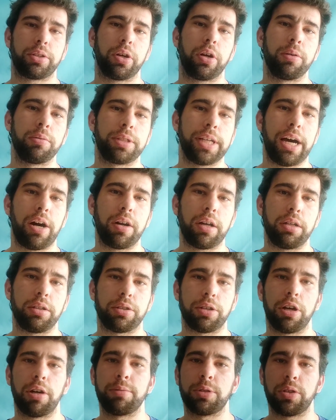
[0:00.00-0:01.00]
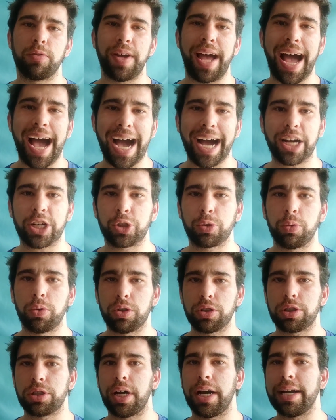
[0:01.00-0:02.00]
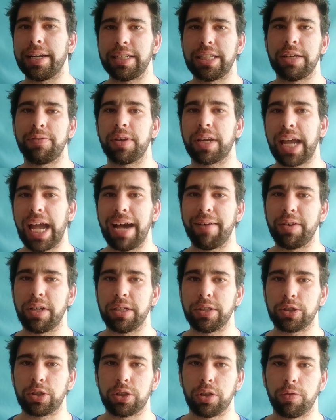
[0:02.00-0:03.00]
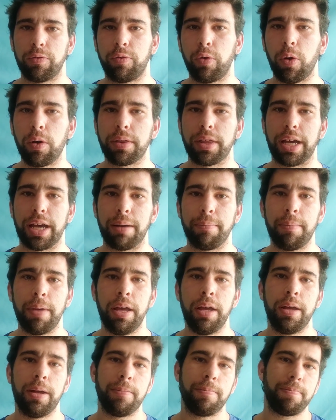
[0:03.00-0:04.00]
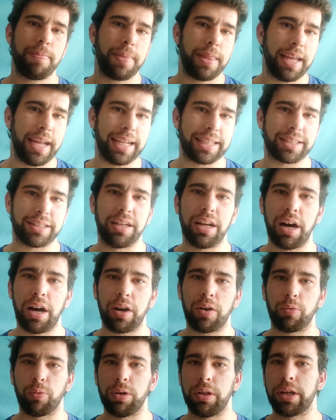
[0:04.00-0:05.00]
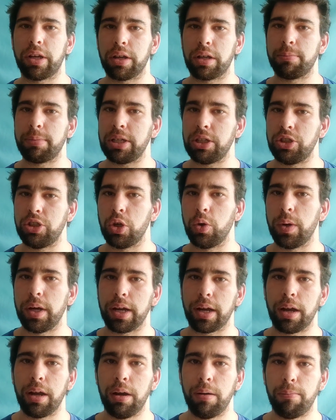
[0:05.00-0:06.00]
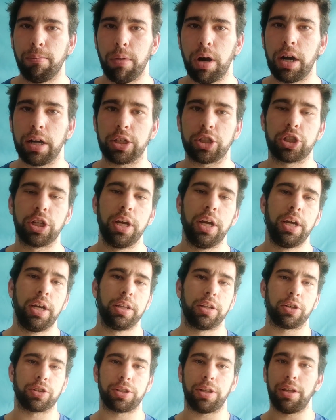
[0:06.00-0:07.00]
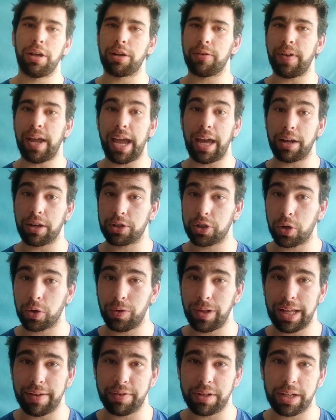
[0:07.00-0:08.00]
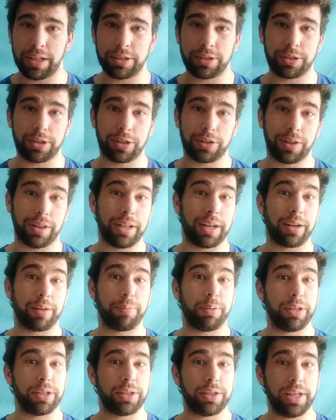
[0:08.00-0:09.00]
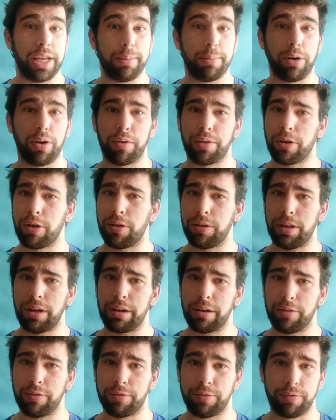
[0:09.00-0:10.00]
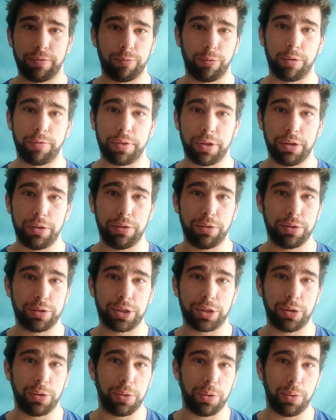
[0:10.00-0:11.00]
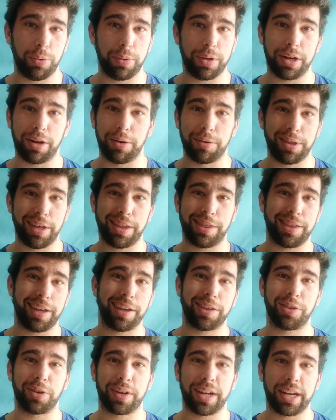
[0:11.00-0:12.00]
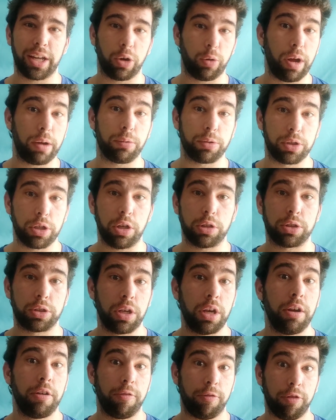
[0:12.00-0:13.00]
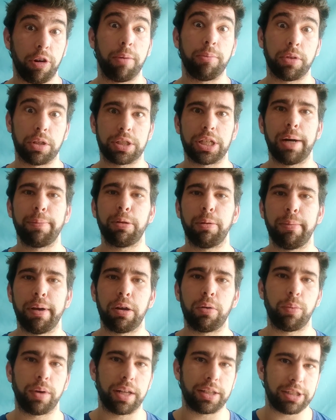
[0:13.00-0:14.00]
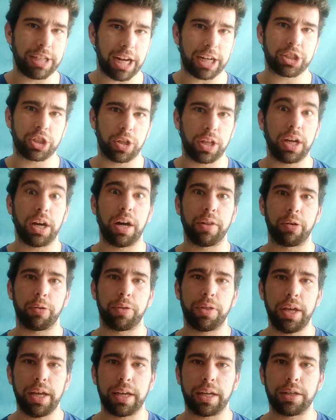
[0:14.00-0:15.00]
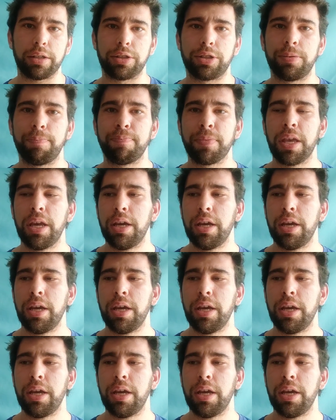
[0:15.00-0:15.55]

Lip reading: It turns out, in terms of actual scientific evidence for them, it's not really going to be doing much. There's a lot of anecdotal evidence, there's a lot of placebo, there are a lot of reviews who, you know, they think they're getting great results from the supplement when it's actually other things.